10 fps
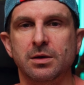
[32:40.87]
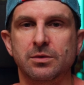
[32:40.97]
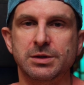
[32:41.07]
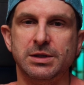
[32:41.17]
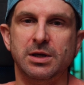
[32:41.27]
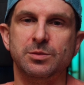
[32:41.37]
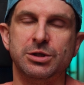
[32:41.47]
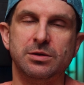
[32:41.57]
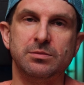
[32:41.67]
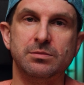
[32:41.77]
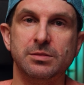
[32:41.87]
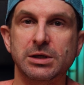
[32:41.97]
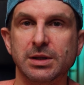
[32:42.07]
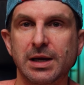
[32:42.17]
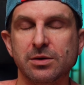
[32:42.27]
This way, we
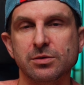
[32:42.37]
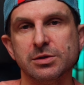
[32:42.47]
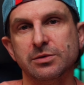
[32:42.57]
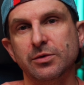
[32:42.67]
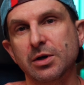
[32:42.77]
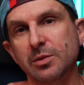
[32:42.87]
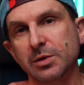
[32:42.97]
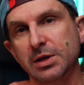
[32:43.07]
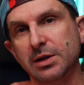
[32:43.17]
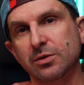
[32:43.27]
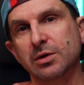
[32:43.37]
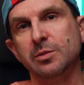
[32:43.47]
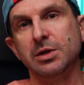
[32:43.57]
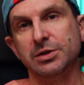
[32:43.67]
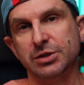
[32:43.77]
easily create and edit the landscape.
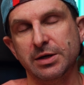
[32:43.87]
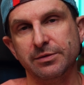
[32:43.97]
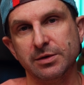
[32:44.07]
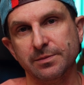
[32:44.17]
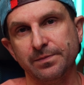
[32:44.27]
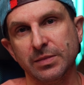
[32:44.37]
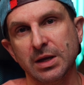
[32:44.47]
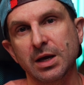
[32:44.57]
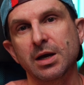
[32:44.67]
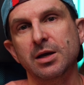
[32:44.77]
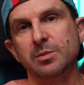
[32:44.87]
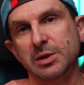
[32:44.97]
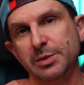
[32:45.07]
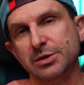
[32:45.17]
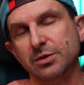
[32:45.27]
Subscribe to the channel
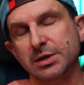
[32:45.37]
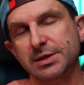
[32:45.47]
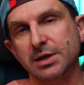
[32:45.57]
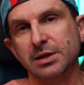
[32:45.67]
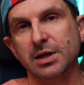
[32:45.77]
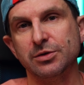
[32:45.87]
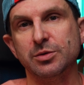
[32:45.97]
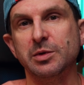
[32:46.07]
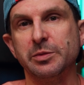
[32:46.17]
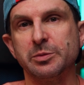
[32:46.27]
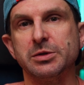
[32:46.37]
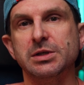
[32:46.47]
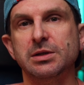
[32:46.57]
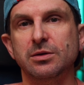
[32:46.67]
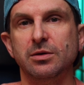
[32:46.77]
so you don't miss new videos.
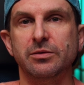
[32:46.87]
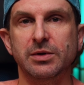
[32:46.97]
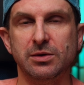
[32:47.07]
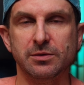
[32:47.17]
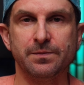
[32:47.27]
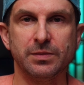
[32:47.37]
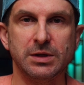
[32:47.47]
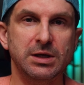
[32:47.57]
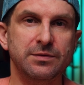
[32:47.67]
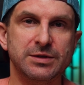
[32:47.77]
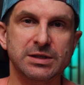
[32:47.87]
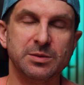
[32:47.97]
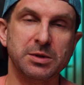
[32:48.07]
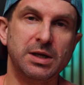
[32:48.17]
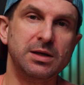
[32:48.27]
I look forward to all your
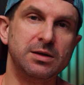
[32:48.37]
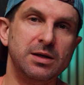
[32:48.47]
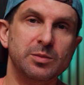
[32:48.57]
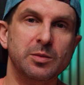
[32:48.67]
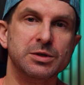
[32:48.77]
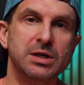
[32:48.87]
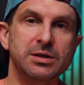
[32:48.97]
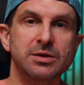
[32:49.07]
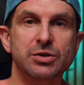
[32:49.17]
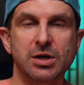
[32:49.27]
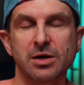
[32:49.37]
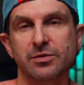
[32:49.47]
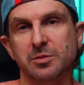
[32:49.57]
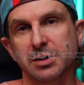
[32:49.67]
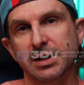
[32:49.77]
questions and suggestions in the
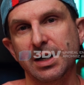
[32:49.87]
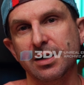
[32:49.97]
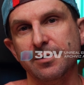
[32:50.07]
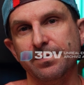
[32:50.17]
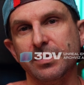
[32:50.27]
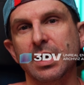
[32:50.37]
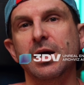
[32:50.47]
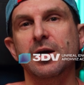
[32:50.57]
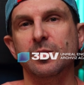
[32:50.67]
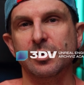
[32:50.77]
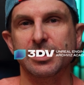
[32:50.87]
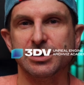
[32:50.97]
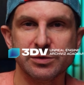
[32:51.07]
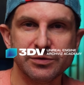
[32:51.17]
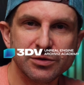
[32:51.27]
comments. See you
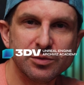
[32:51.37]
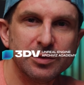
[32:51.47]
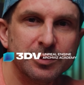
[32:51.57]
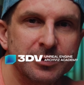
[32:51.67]
next time.